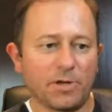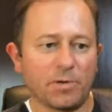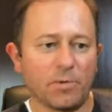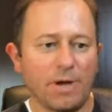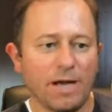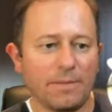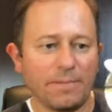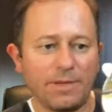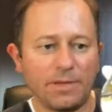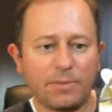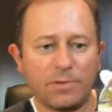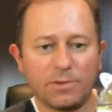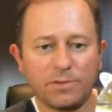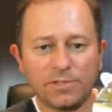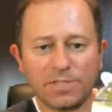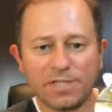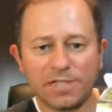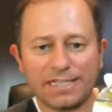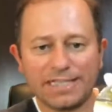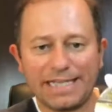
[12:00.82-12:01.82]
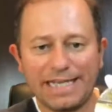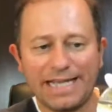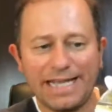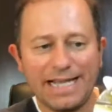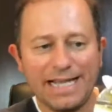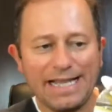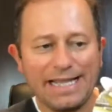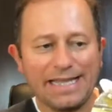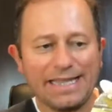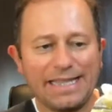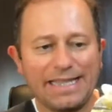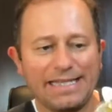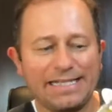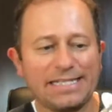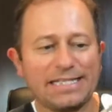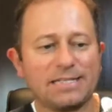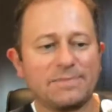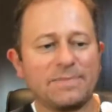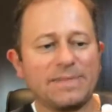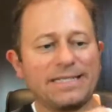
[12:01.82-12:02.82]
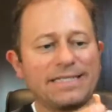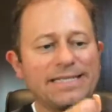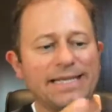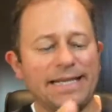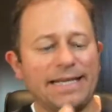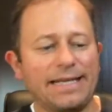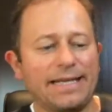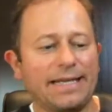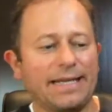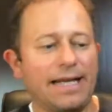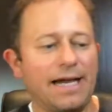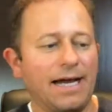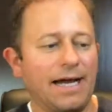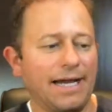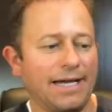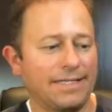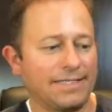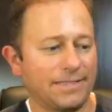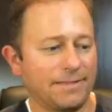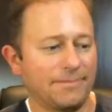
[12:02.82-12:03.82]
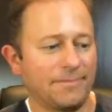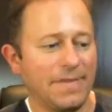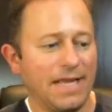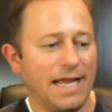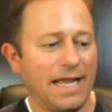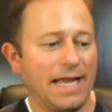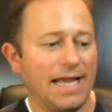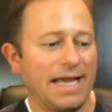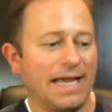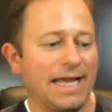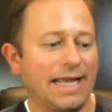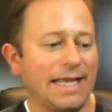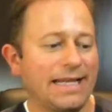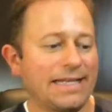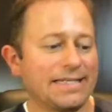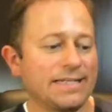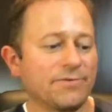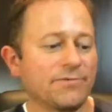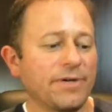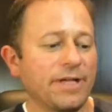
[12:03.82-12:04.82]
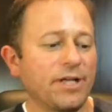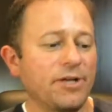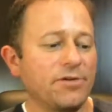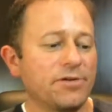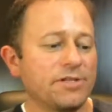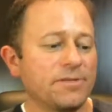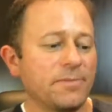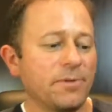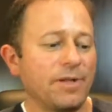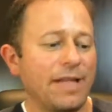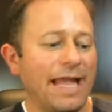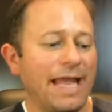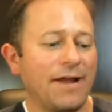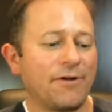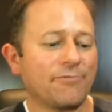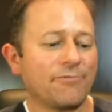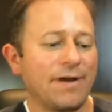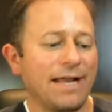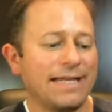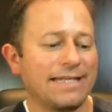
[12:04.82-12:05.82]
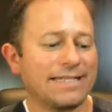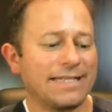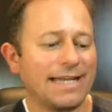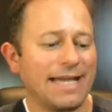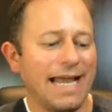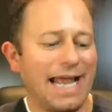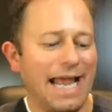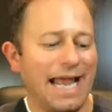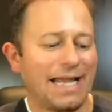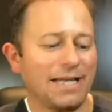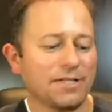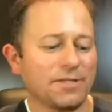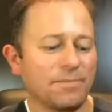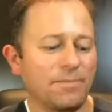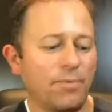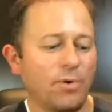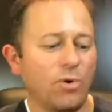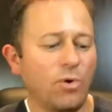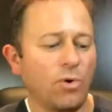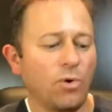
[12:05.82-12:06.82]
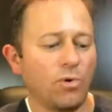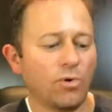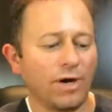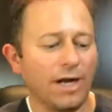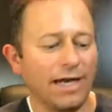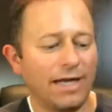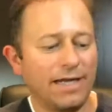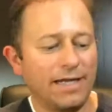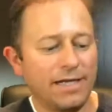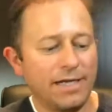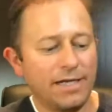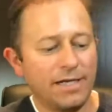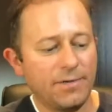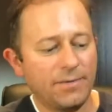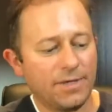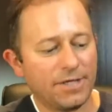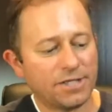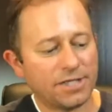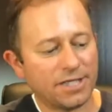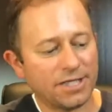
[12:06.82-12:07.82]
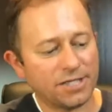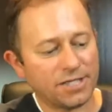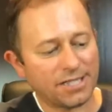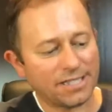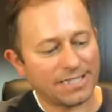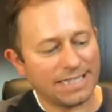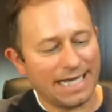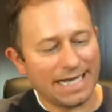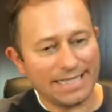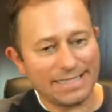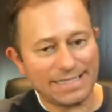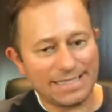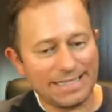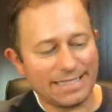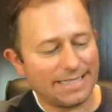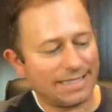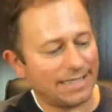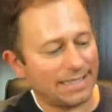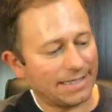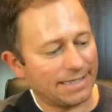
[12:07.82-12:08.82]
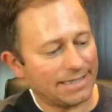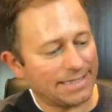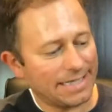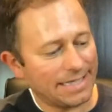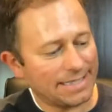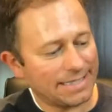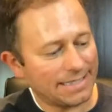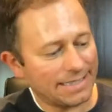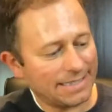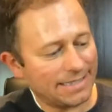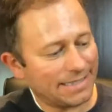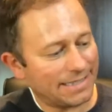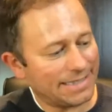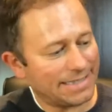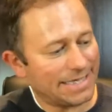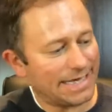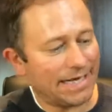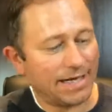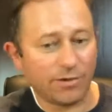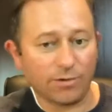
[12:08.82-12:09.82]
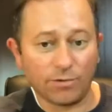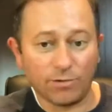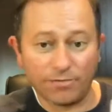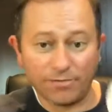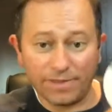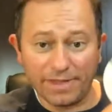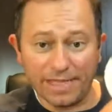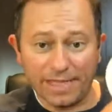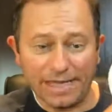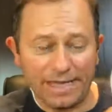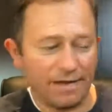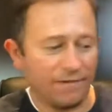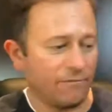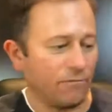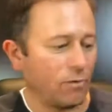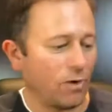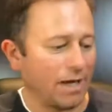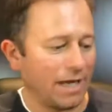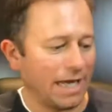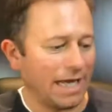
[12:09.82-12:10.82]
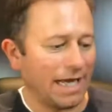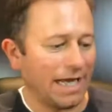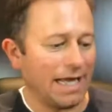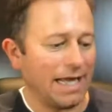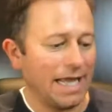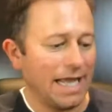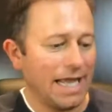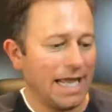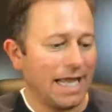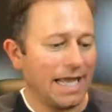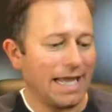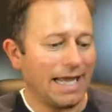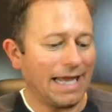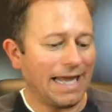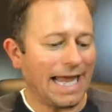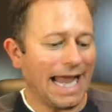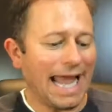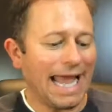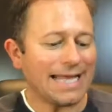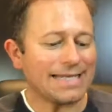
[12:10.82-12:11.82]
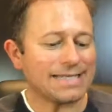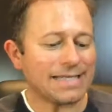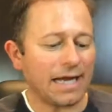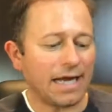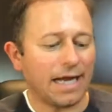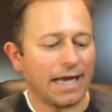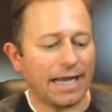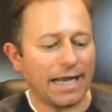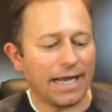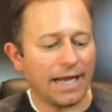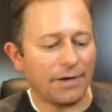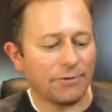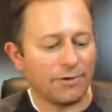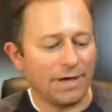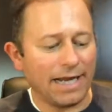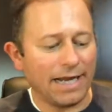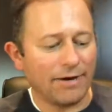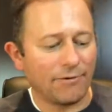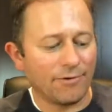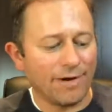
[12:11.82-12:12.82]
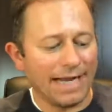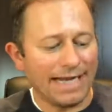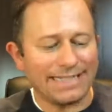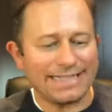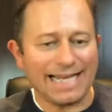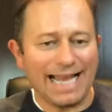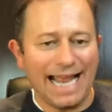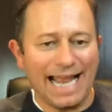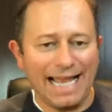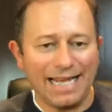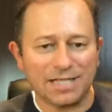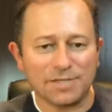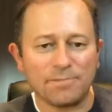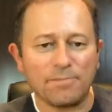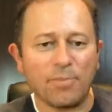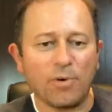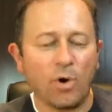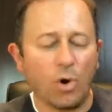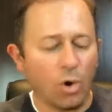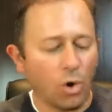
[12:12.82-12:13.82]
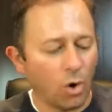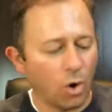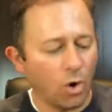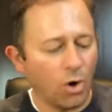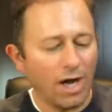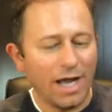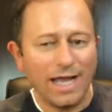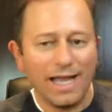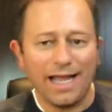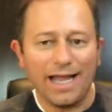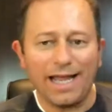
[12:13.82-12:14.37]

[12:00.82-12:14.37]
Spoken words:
a bottle of wine, but you will also see this particular item. It is a reusable aerator and pourer, which are just, as the sign says, tear off there. Voila. As I aerate and pour,